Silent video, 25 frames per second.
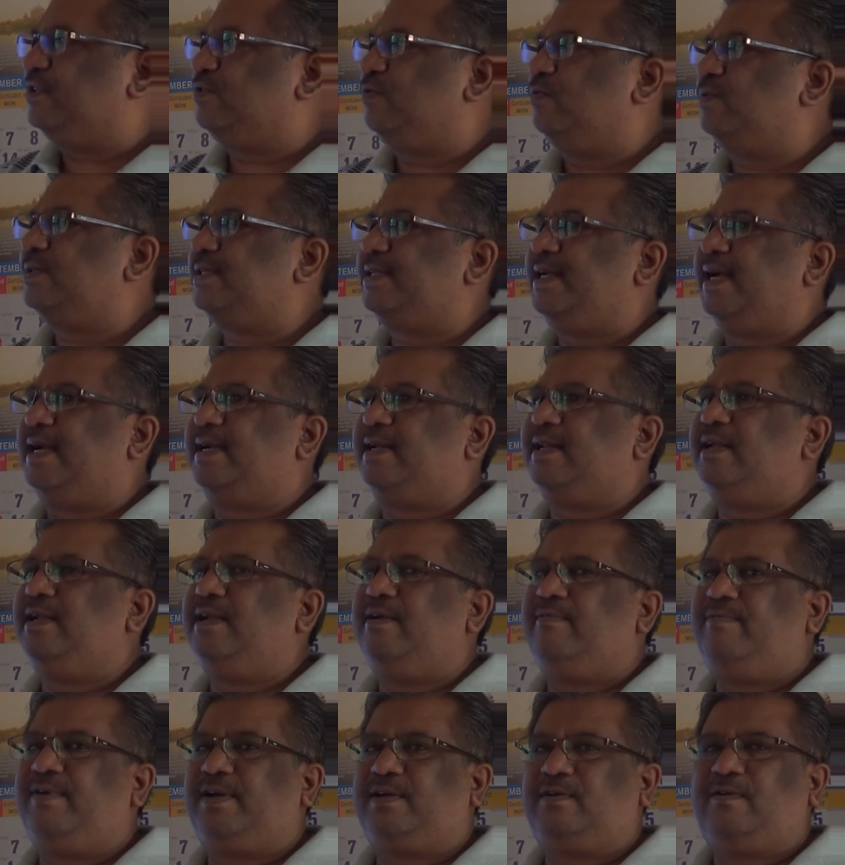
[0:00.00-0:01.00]
no scattering
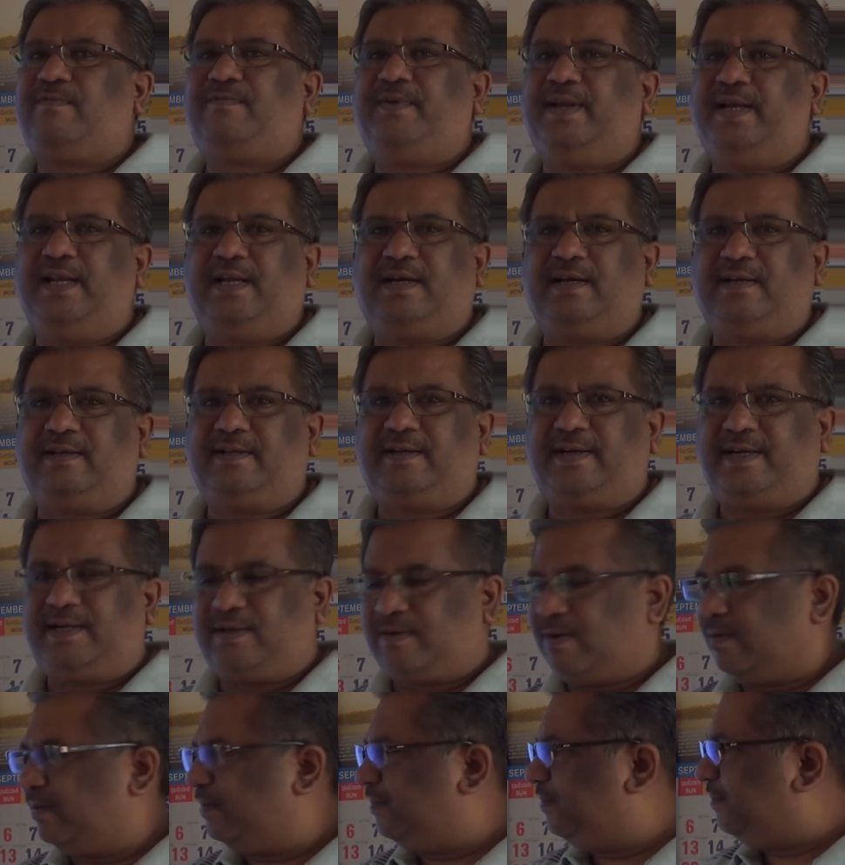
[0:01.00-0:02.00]
effect of any color at
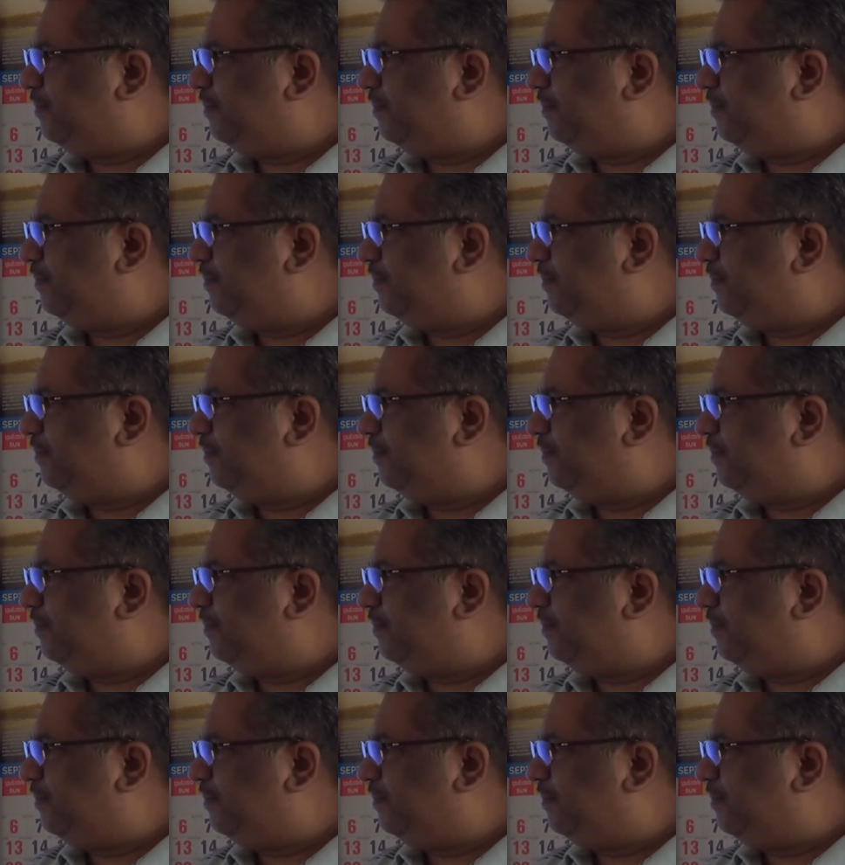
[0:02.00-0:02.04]
all.